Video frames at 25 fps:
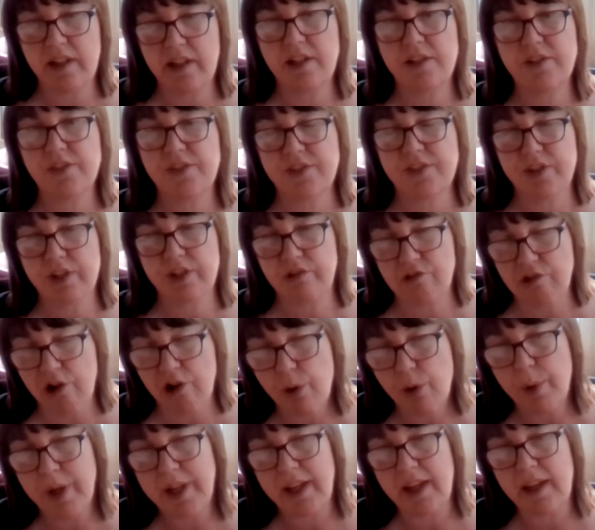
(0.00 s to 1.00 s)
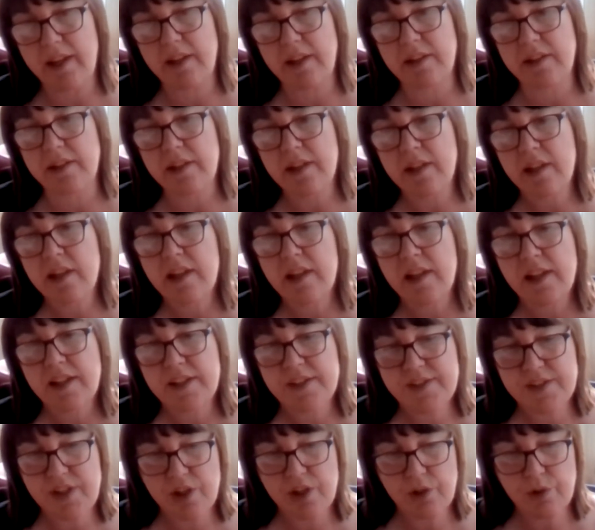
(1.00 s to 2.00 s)
learns to grow again.
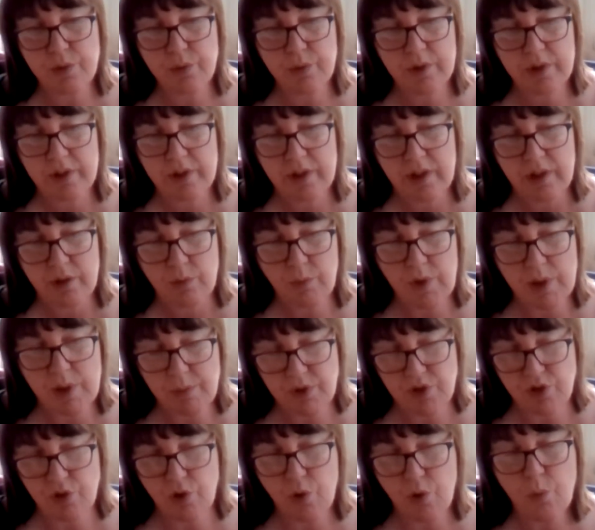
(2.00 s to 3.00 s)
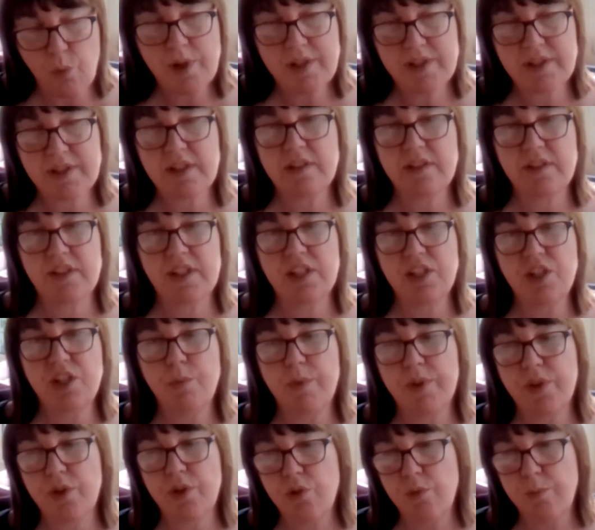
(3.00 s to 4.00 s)
So we would always continue
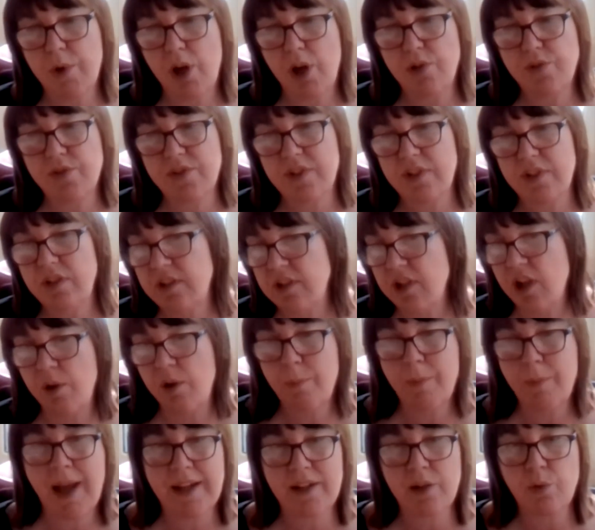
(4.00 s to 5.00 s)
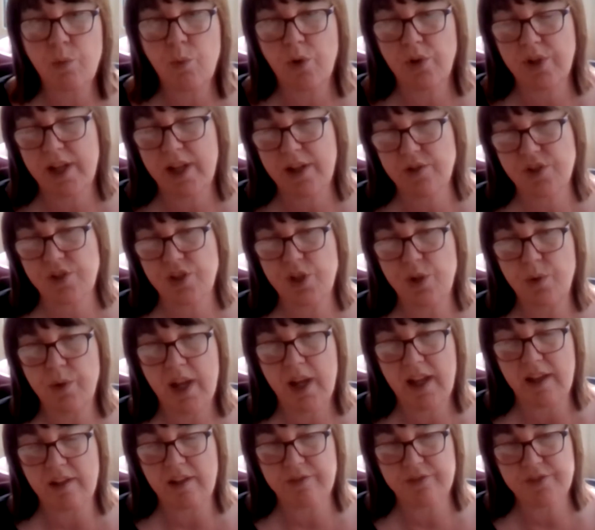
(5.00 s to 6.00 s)
with hormones no matter what else you
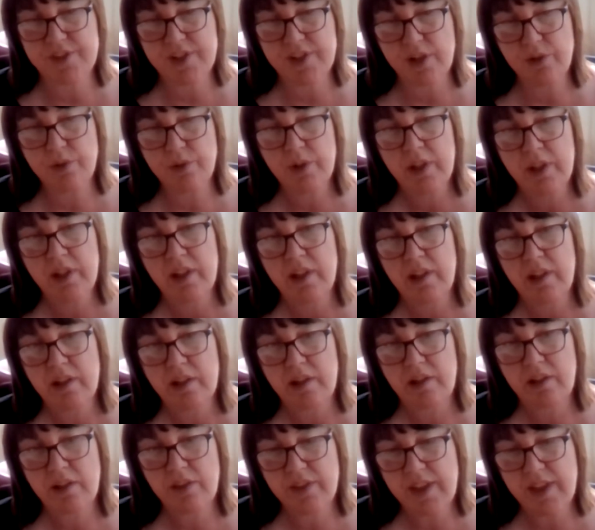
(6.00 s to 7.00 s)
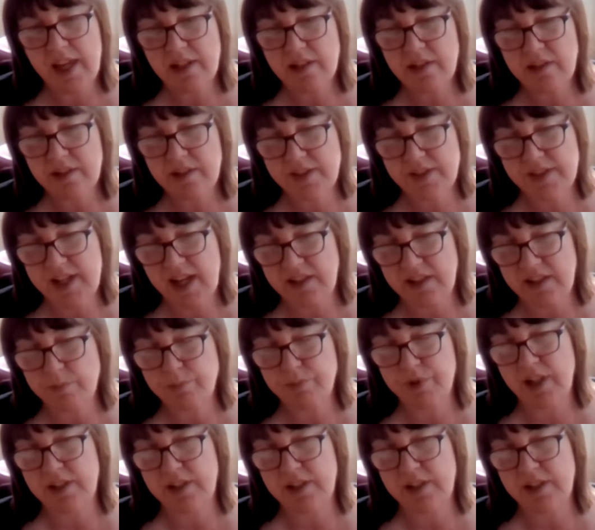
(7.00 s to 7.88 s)
have. So then the standard